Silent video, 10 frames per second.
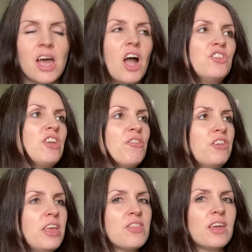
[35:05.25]
I
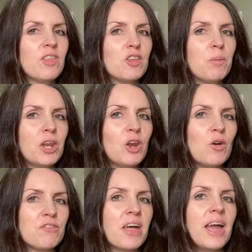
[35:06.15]
definitely think there's been a lot
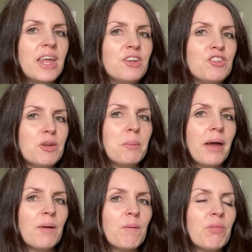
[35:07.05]
of that energy
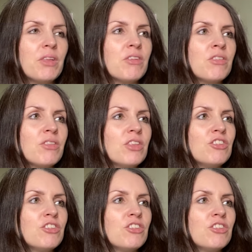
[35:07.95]
about this